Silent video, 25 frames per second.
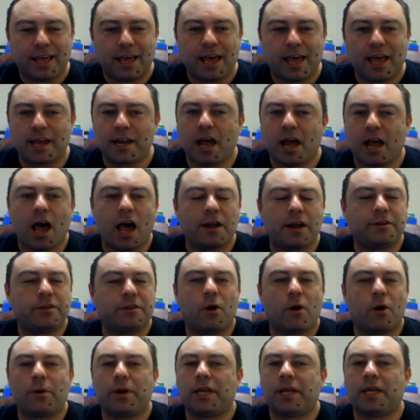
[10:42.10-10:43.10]
And
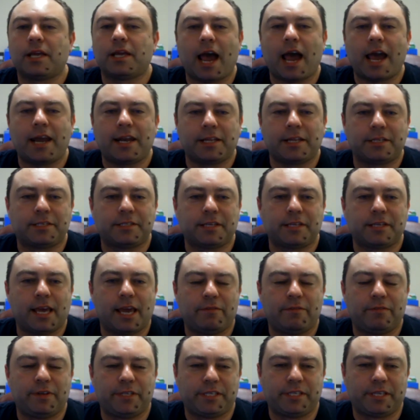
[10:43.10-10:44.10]
ongoing guidance
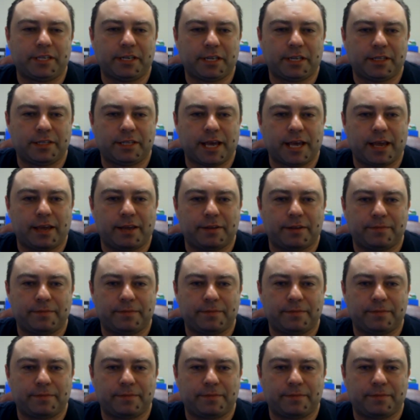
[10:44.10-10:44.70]
every single day.